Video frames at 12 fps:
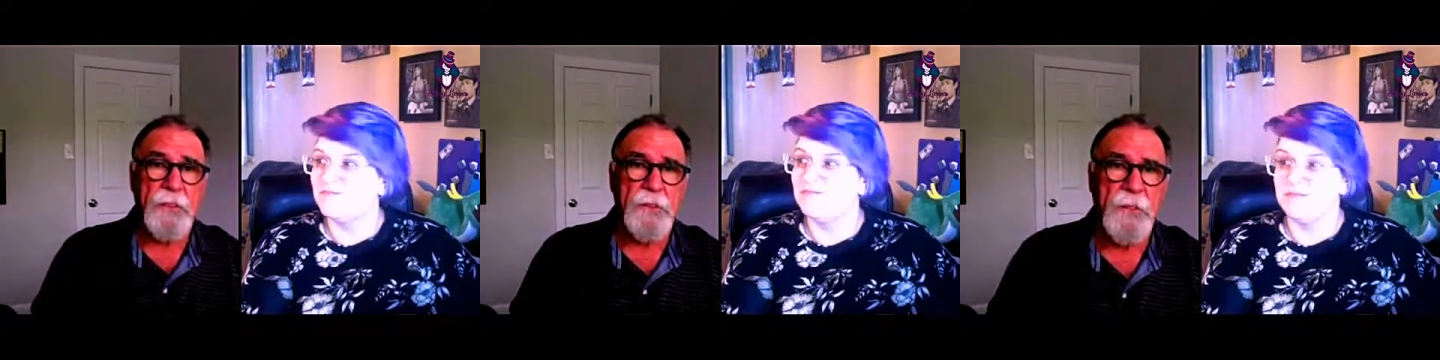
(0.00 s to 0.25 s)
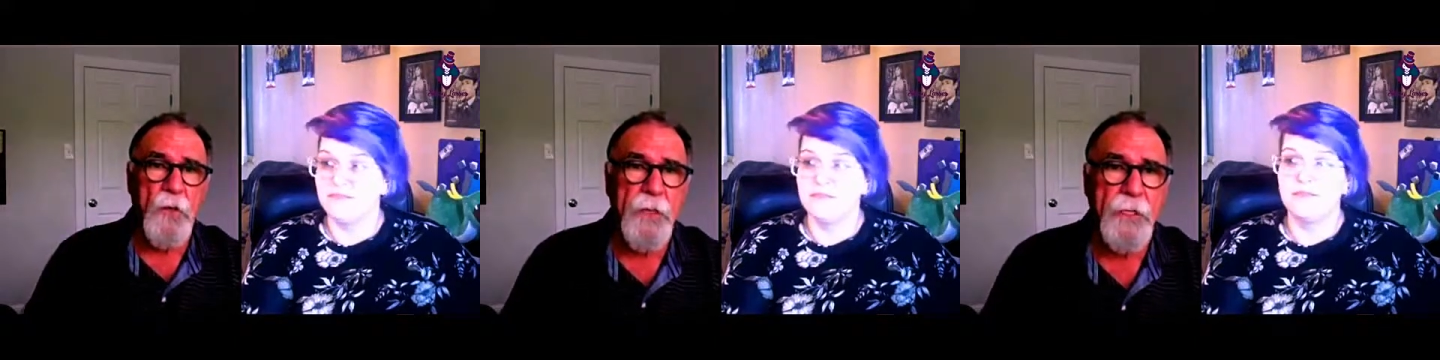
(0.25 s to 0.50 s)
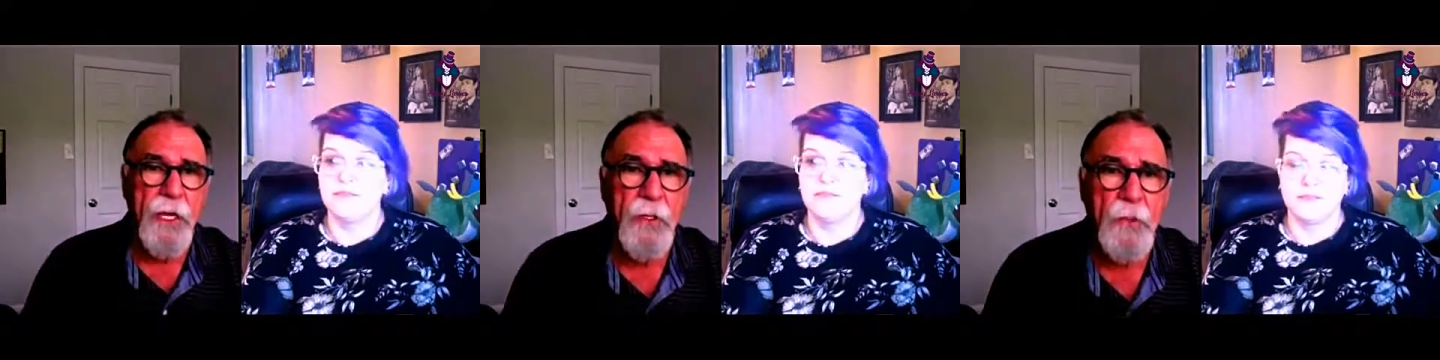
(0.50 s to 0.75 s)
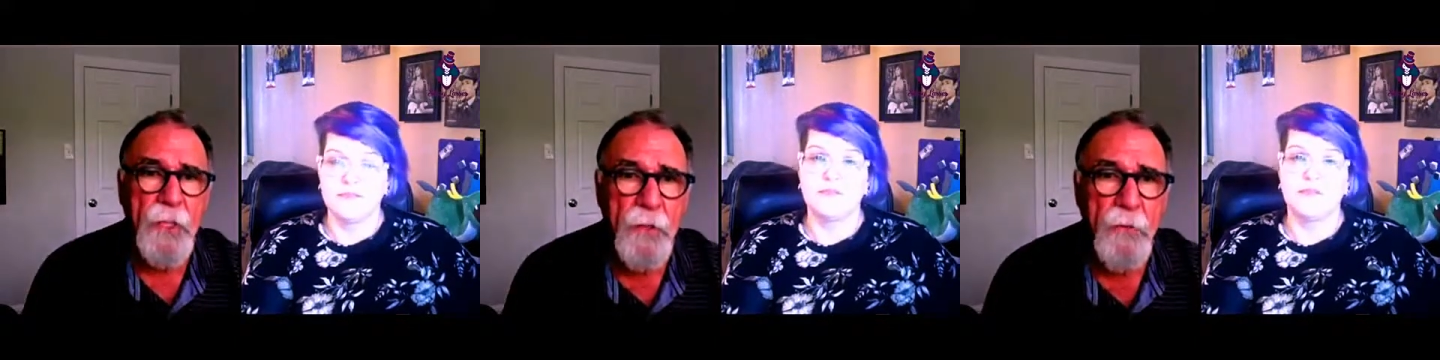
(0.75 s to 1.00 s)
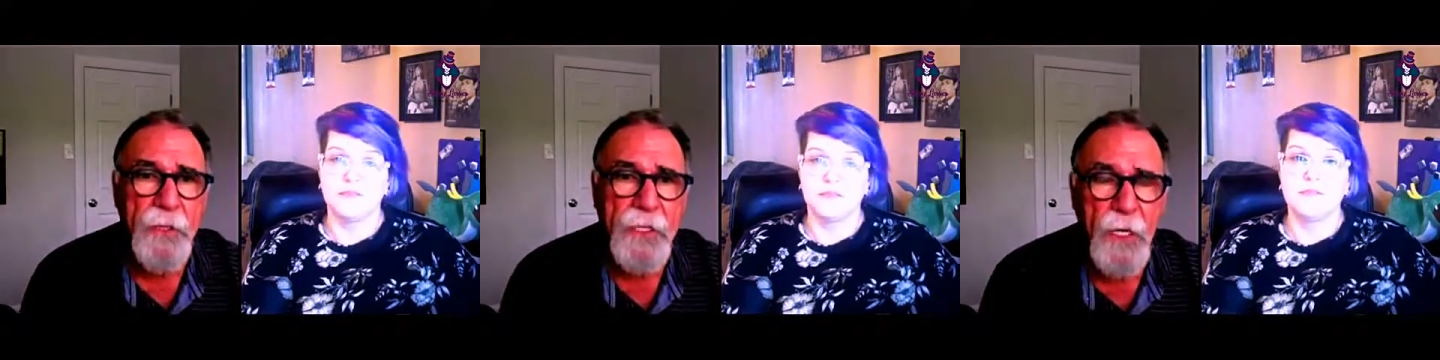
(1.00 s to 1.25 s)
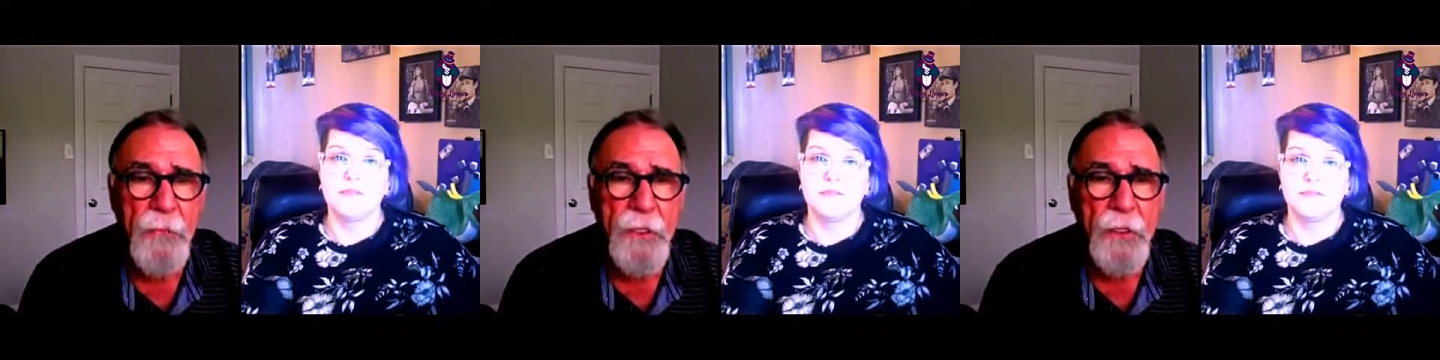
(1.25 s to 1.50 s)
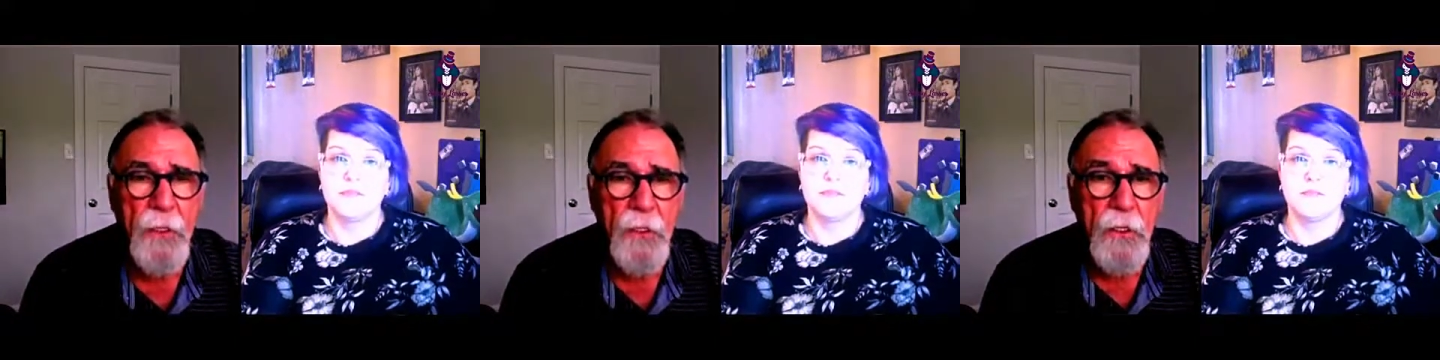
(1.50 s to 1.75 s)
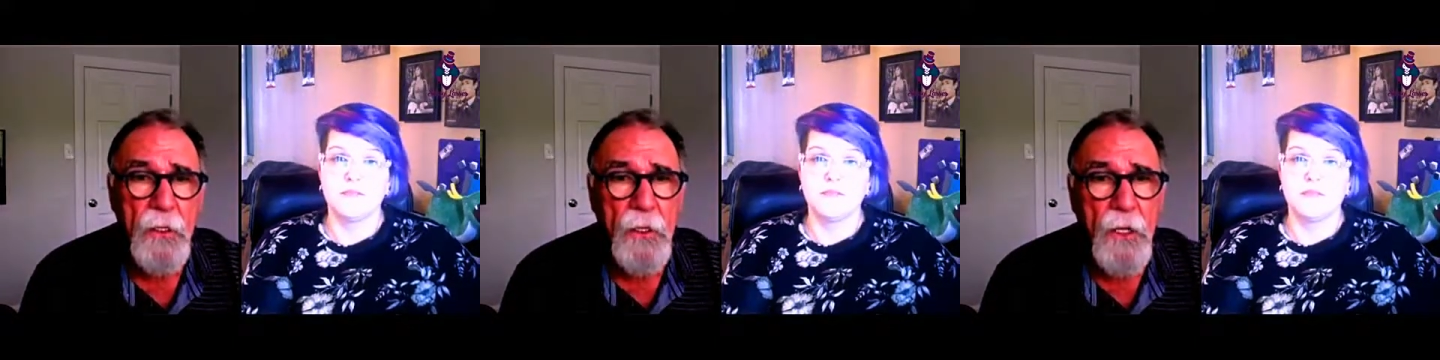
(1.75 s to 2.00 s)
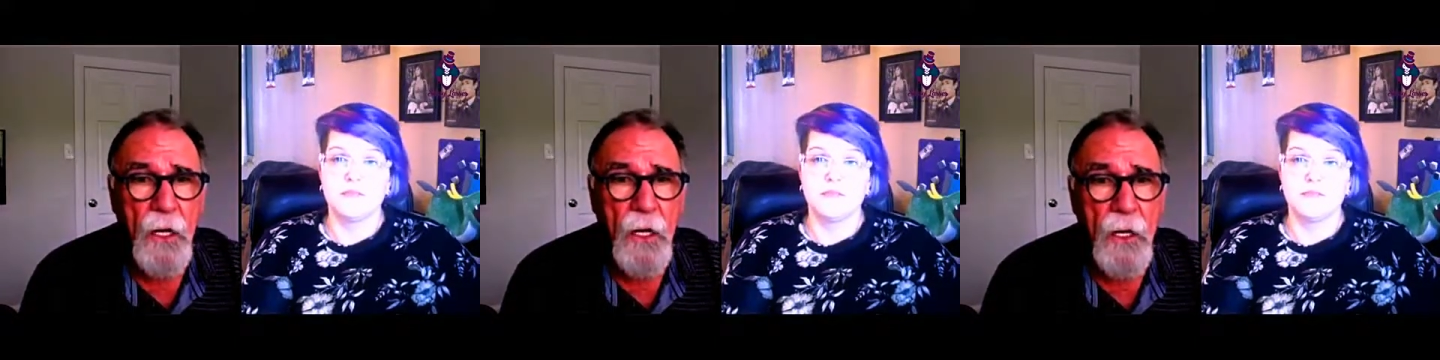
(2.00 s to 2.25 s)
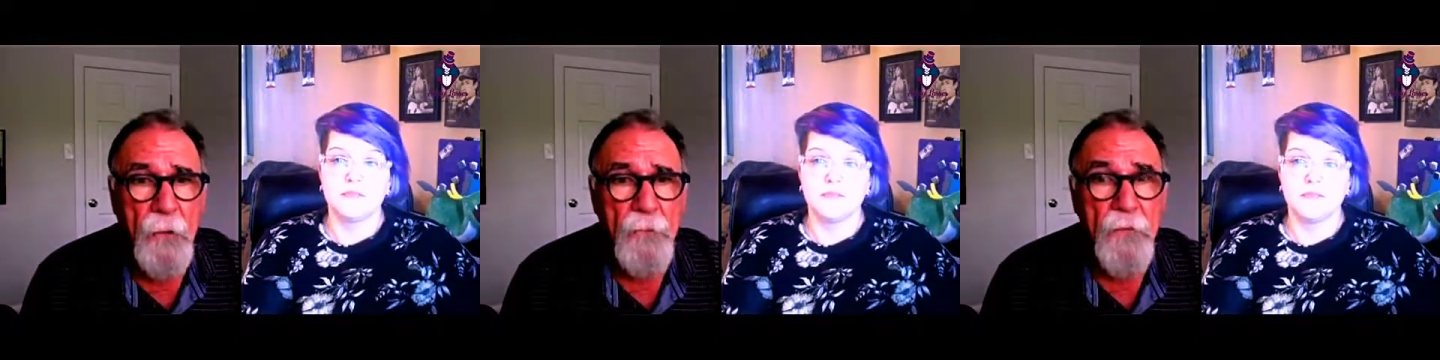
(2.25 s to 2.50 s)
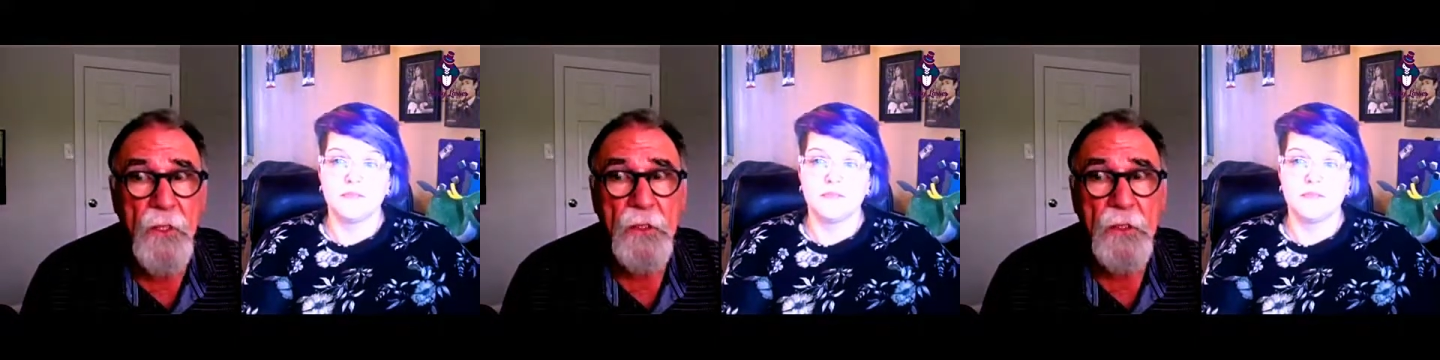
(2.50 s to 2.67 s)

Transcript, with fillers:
Speaker 1: is going out and becoming uh,